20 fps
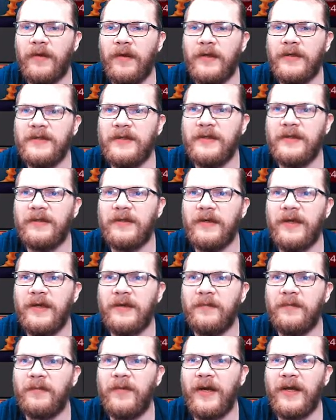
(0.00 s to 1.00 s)
As in,
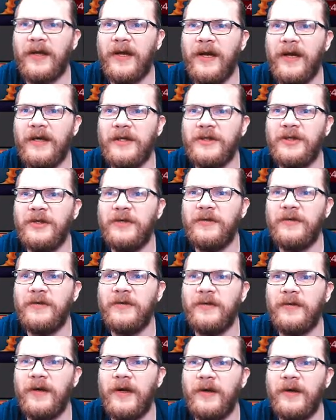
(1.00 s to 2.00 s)
by catch you,
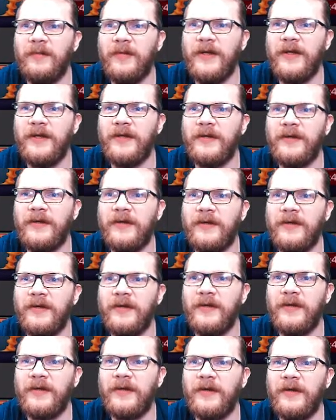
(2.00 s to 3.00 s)
I mean
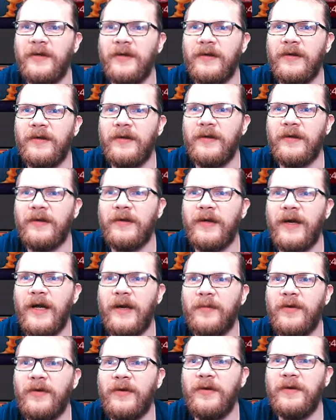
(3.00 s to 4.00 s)

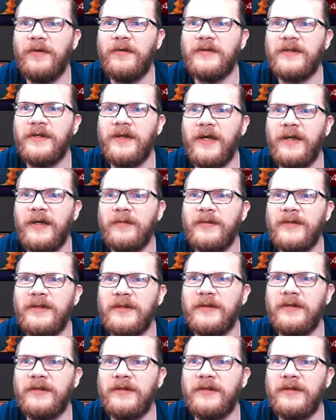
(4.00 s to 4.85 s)
grab your usernames.